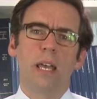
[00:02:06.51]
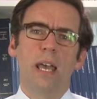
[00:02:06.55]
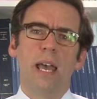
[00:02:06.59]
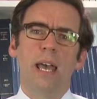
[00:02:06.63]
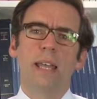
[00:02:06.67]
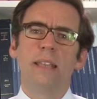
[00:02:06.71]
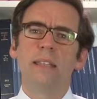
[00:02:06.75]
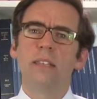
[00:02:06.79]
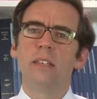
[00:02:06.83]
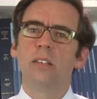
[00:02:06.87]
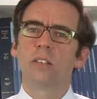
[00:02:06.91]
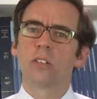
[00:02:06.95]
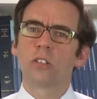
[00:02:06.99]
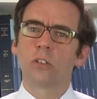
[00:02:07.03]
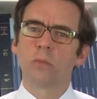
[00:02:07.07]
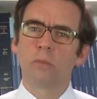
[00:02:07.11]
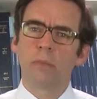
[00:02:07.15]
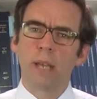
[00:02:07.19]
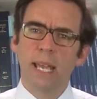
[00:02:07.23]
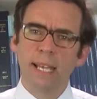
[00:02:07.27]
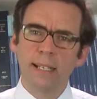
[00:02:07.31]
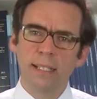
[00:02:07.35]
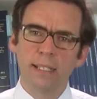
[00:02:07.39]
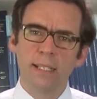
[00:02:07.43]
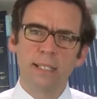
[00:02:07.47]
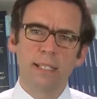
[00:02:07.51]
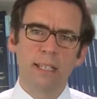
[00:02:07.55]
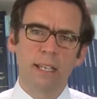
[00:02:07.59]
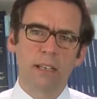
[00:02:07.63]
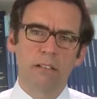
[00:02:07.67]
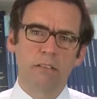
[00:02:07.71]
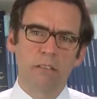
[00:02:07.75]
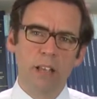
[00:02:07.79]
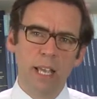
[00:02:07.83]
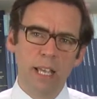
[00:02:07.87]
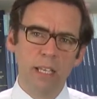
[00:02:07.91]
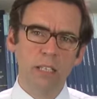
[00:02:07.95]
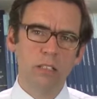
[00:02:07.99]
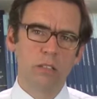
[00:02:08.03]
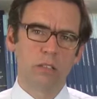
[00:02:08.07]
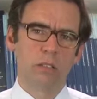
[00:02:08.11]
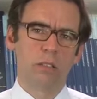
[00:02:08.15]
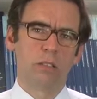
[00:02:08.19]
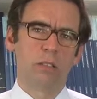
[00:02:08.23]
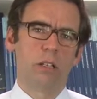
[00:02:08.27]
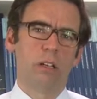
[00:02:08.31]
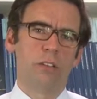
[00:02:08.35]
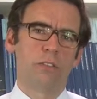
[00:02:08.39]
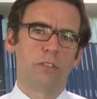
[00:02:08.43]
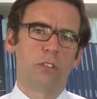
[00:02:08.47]
and the automatic
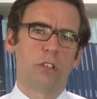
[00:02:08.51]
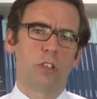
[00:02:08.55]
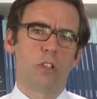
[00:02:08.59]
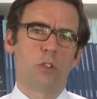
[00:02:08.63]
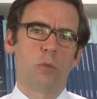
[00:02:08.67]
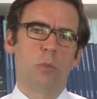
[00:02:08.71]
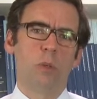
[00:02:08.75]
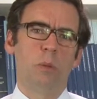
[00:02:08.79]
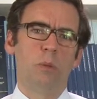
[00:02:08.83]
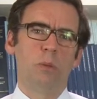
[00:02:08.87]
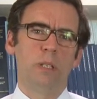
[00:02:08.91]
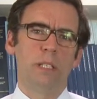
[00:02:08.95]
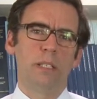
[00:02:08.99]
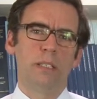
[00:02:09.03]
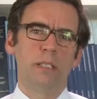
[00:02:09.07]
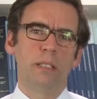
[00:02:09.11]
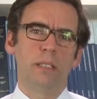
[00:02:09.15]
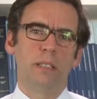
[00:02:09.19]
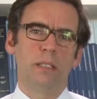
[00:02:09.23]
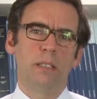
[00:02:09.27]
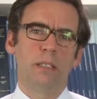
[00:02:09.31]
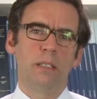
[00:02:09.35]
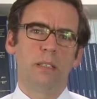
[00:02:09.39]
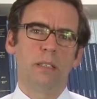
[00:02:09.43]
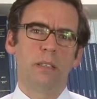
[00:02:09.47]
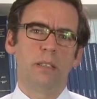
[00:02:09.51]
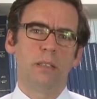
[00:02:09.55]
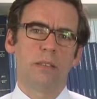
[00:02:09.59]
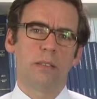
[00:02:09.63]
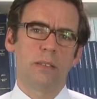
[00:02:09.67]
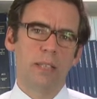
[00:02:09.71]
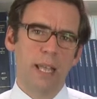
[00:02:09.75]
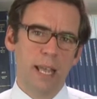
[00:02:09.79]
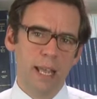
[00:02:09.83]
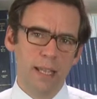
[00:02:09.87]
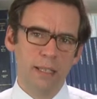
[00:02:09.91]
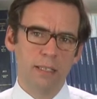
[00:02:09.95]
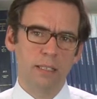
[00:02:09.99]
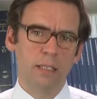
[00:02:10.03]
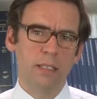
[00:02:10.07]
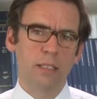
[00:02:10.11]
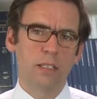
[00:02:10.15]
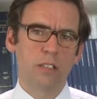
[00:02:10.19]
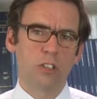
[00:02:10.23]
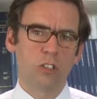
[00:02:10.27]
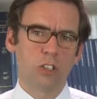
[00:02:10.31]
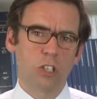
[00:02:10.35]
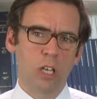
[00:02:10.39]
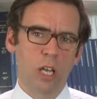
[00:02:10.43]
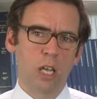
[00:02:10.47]
character of such publicity stands in
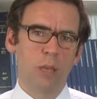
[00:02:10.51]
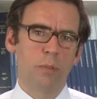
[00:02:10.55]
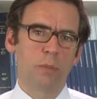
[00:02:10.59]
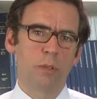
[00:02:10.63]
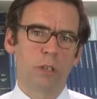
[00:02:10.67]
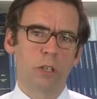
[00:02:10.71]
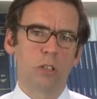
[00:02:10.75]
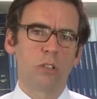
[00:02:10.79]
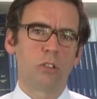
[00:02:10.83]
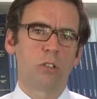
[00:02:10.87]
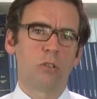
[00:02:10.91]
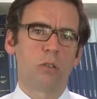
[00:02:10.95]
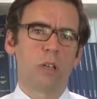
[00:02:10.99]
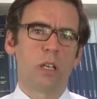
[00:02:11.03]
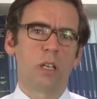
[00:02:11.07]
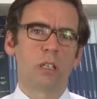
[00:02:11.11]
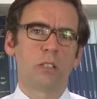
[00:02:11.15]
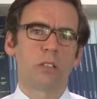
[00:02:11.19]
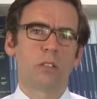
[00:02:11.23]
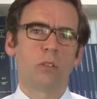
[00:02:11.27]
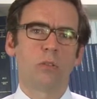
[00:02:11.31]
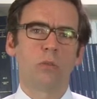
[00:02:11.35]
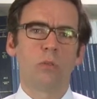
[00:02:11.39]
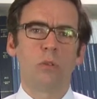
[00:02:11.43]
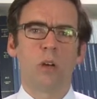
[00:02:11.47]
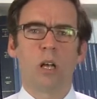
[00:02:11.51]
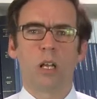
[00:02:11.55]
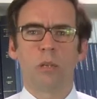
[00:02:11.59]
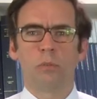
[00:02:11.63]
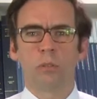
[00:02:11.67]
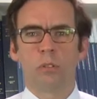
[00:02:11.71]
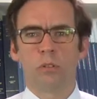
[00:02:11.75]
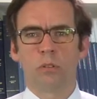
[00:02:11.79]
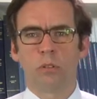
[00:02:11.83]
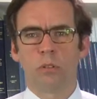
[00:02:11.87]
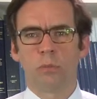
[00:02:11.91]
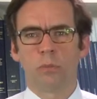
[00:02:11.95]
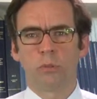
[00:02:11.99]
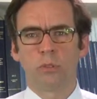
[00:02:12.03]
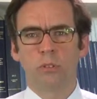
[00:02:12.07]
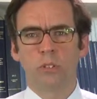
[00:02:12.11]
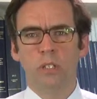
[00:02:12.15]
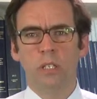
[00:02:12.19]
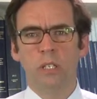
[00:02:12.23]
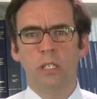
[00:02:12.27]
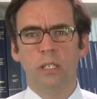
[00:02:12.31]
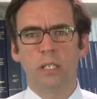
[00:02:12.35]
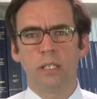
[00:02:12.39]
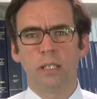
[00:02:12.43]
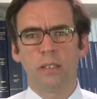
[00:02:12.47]
sharp contrast to arbitral
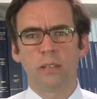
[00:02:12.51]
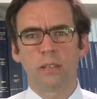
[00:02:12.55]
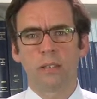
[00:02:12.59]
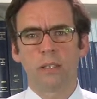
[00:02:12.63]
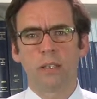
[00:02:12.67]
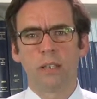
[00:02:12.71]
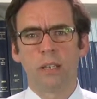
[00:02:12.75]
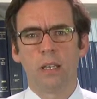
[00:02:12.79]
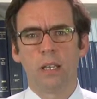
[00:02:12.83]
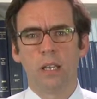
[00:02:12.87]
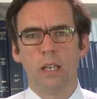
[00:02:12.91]
proceedings.